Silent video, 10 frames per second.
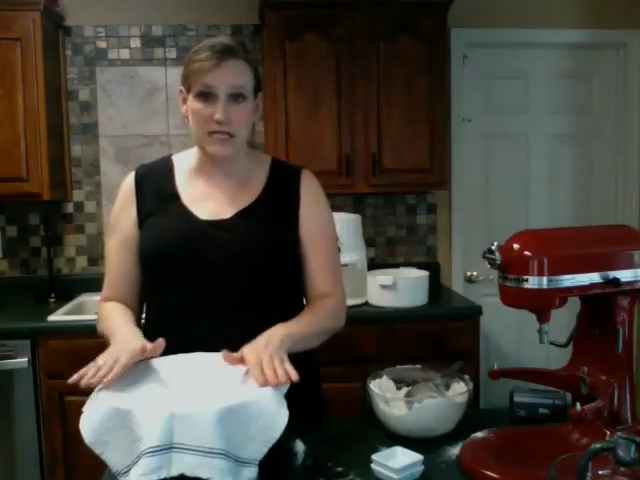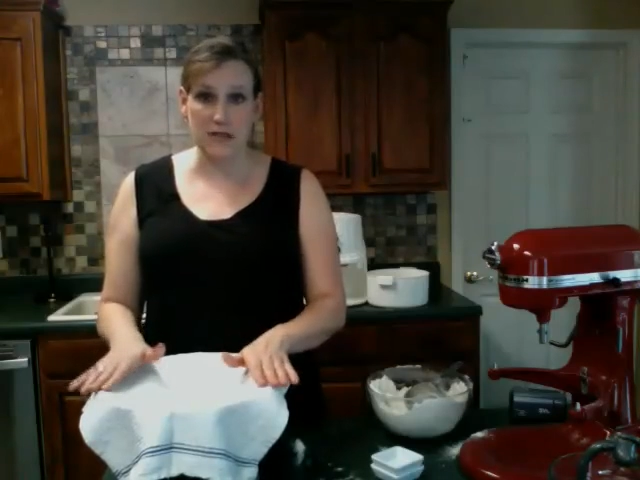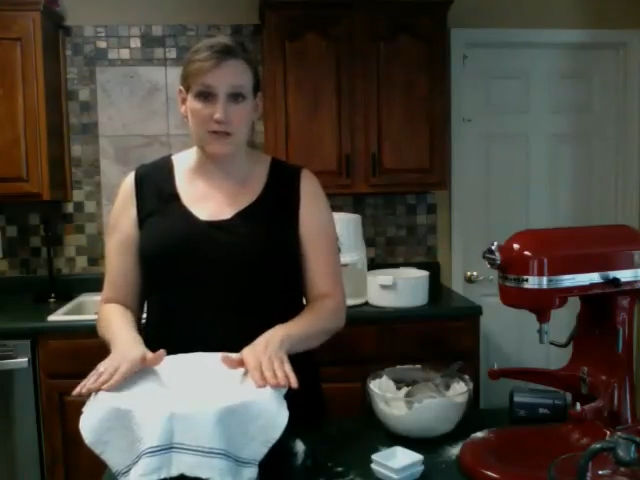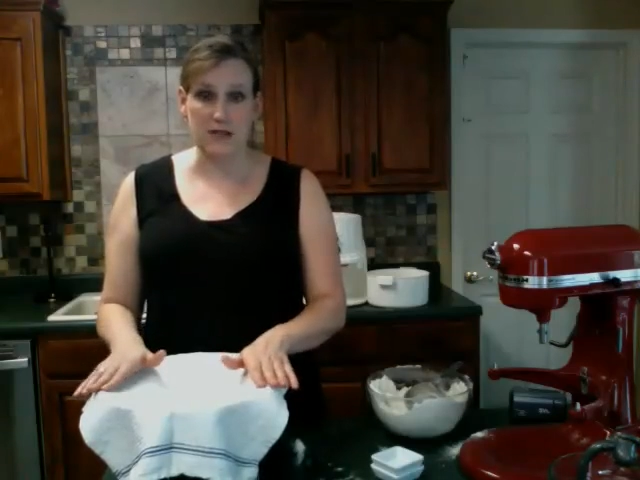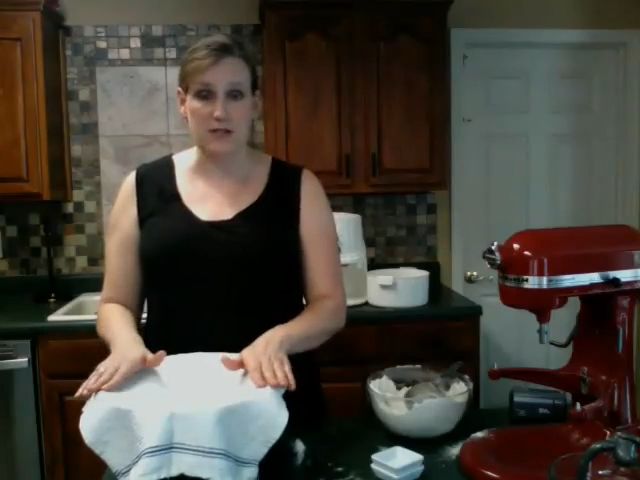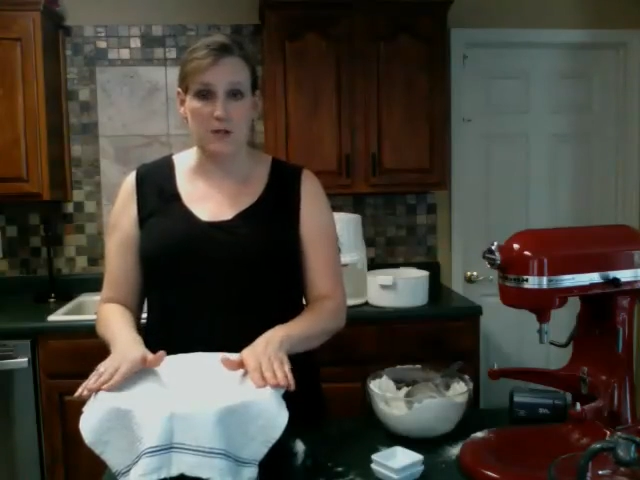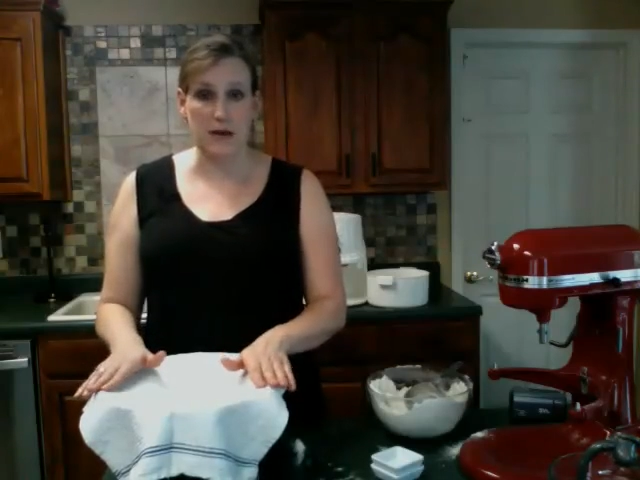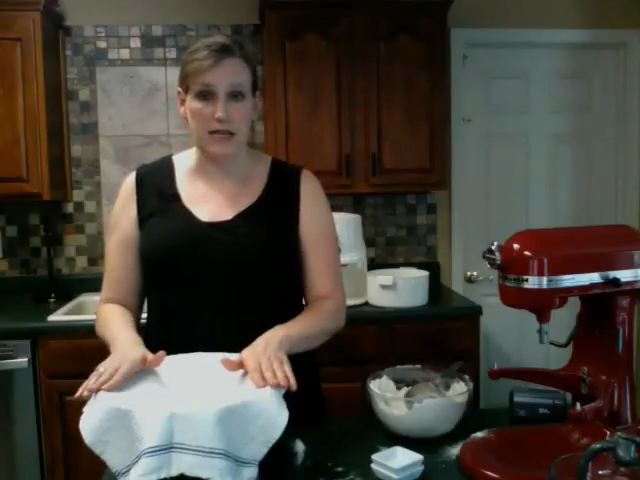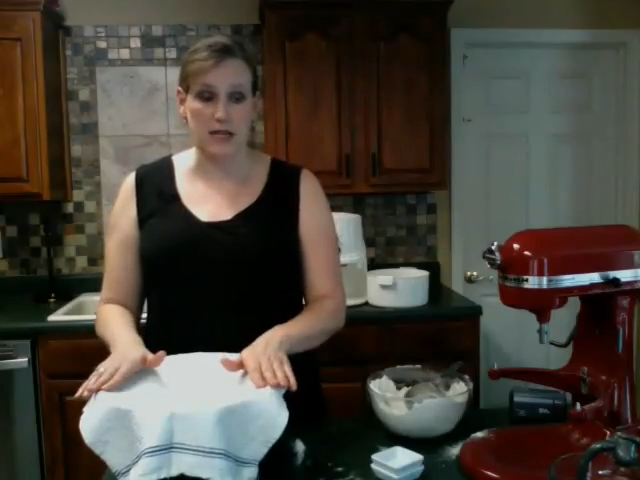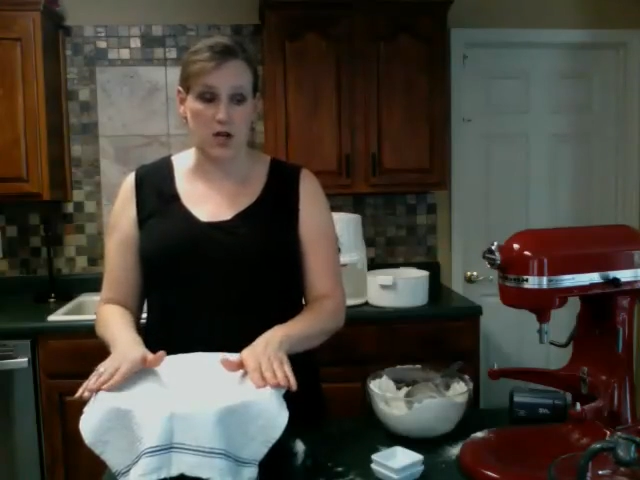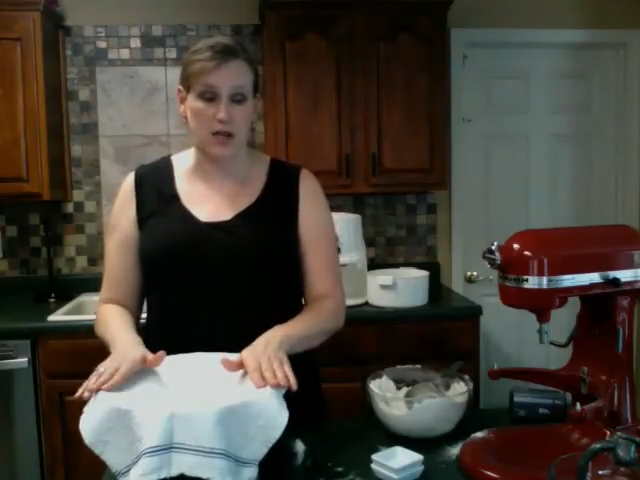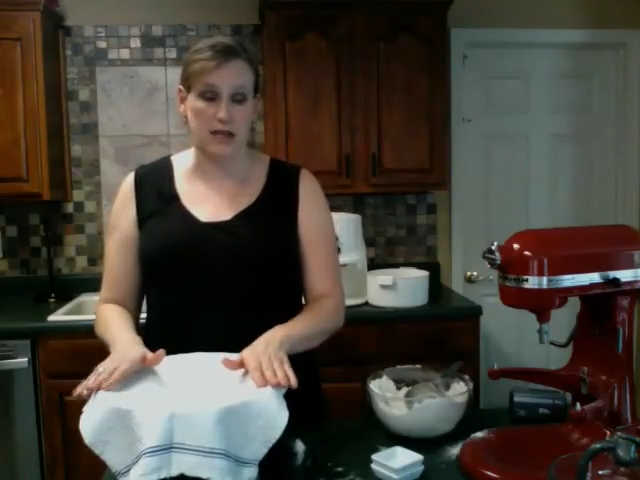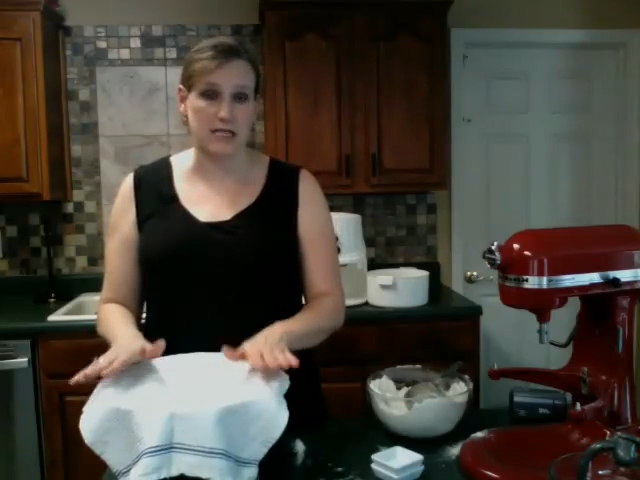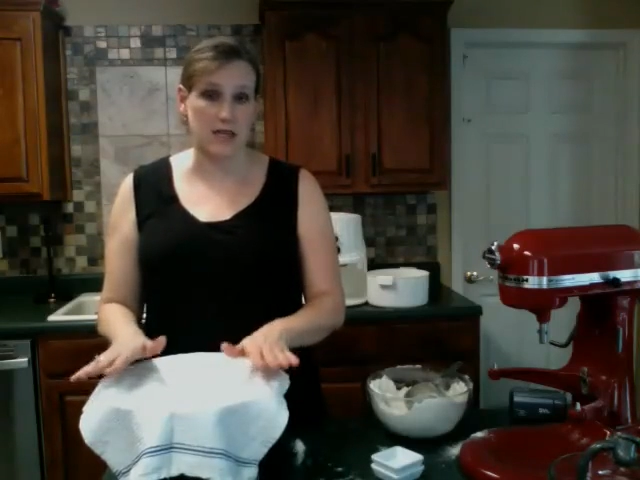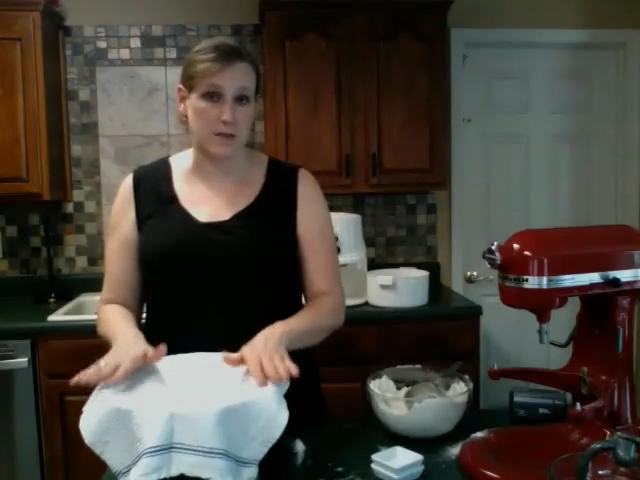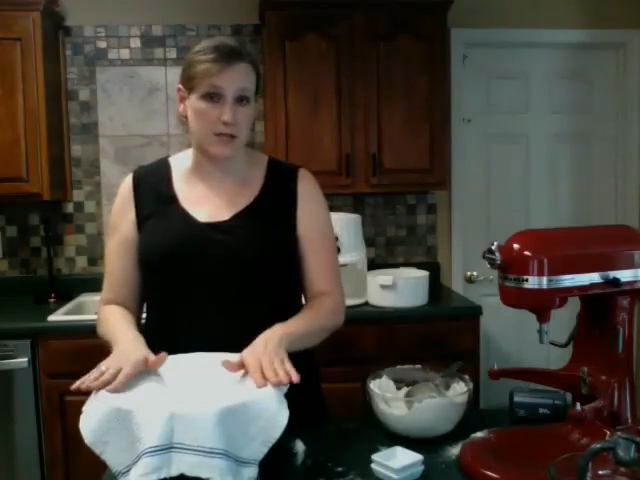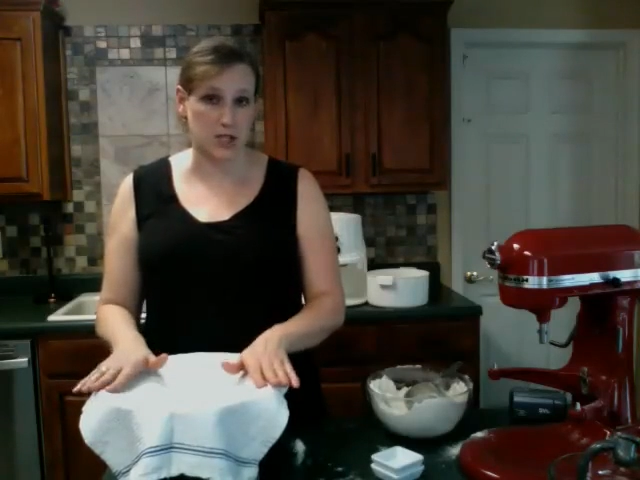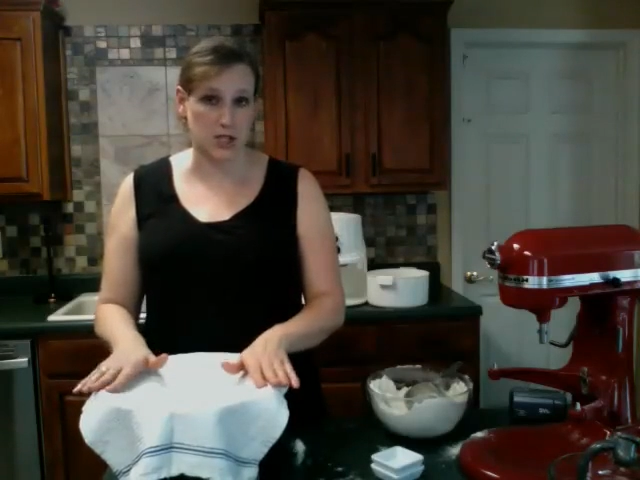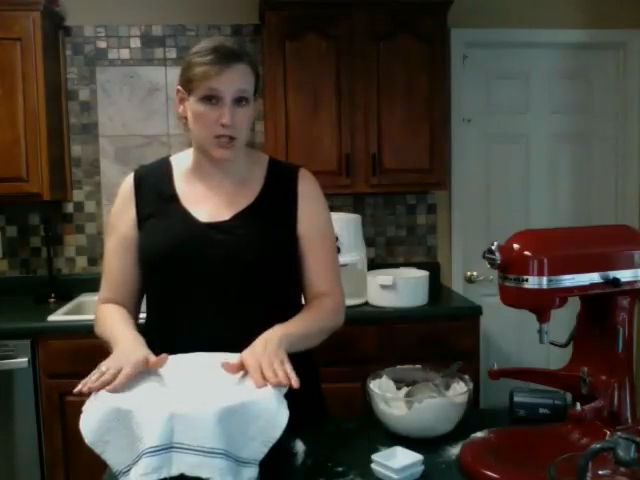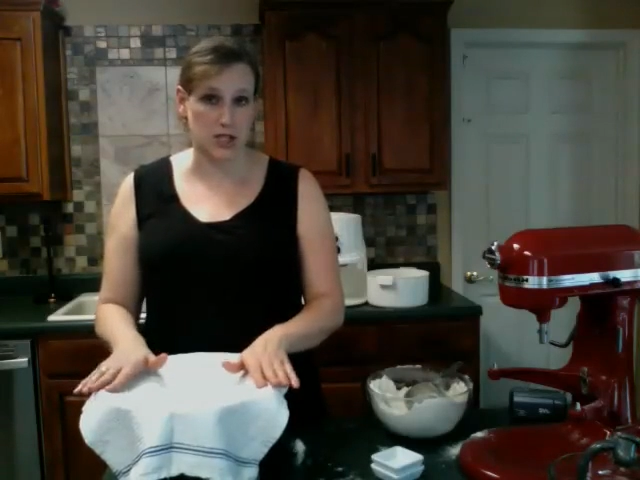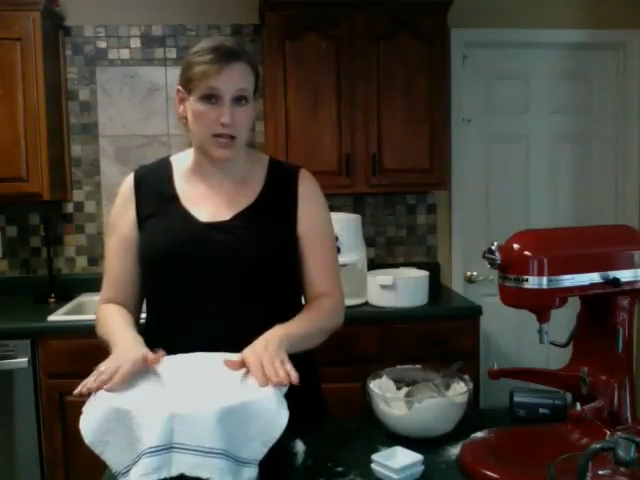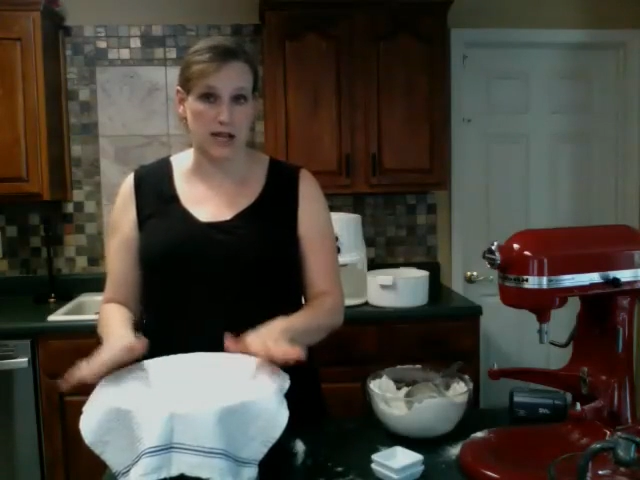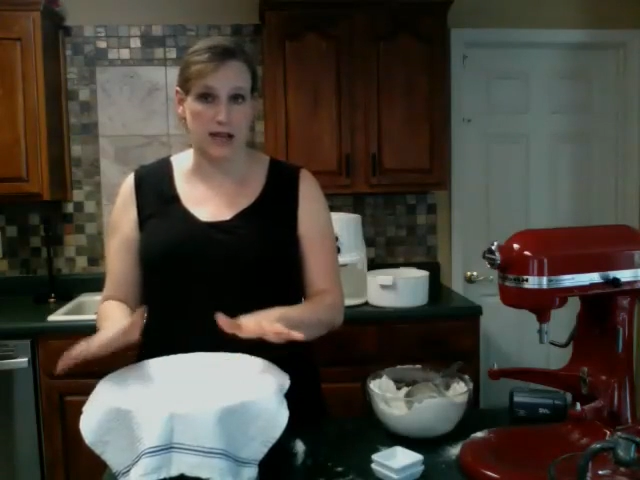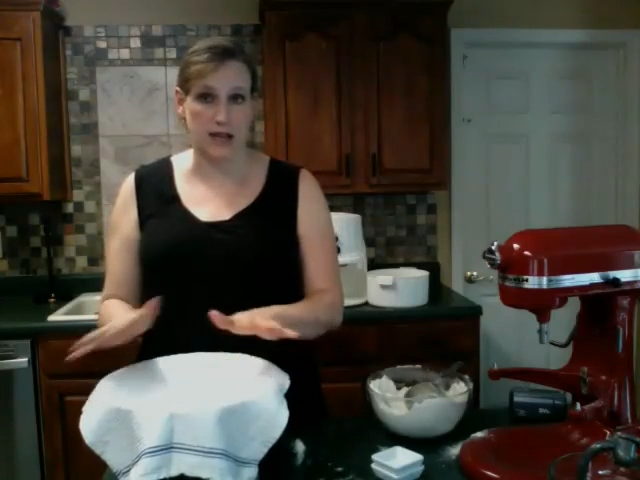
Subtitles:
different depending on the temperature